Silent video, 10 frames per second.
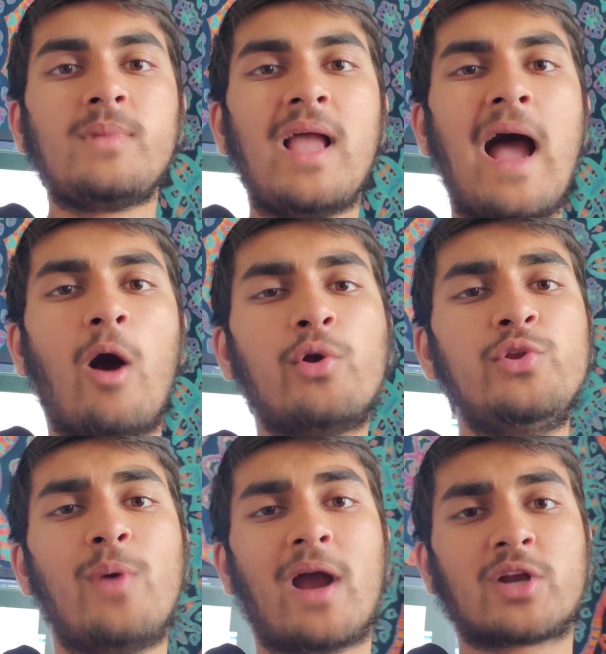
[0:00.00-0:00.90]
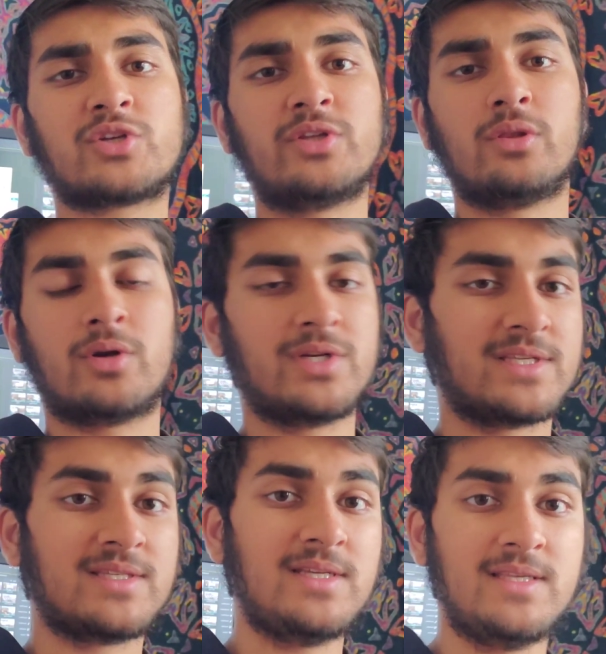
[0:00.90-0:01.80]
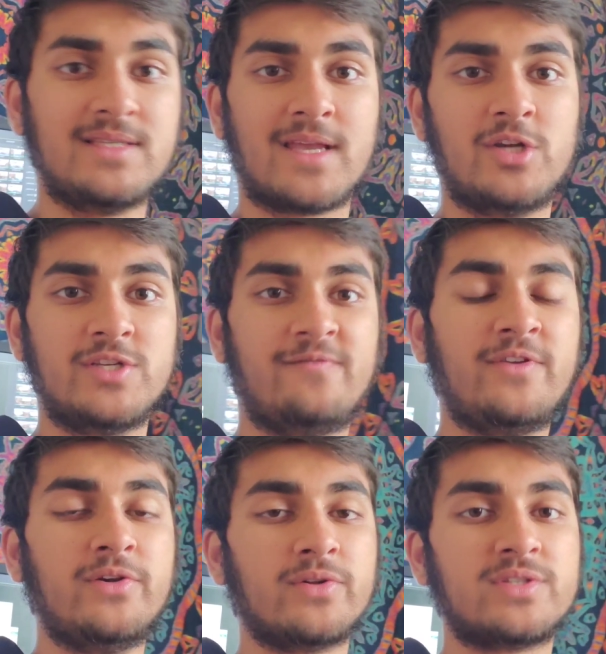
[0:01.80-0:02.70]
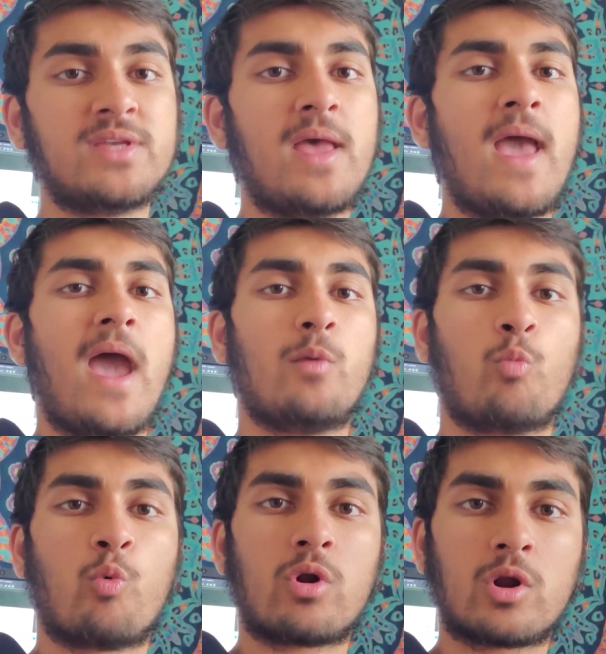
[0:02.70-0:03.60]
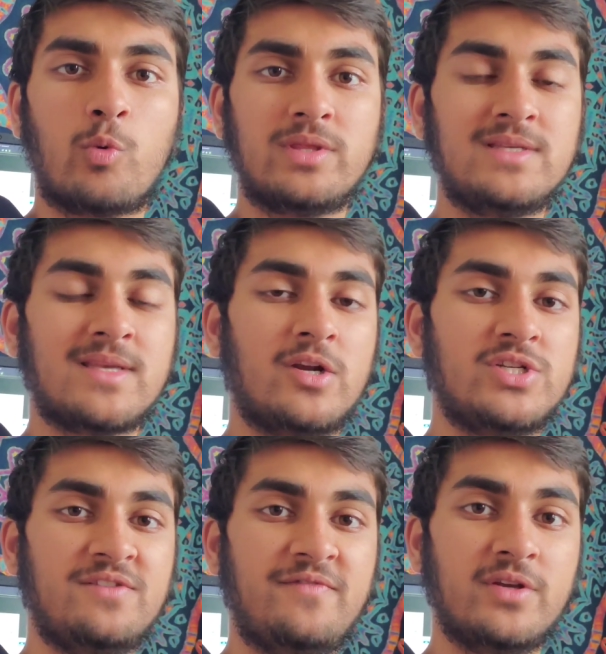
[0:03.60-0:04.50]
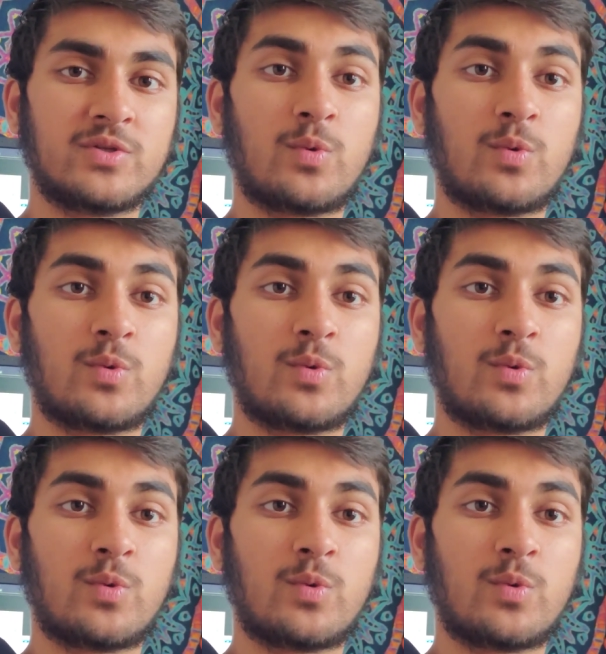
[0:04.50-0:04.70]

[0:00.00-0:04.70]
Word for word: how can you actually learn to see these energy fields and work with these energy fields.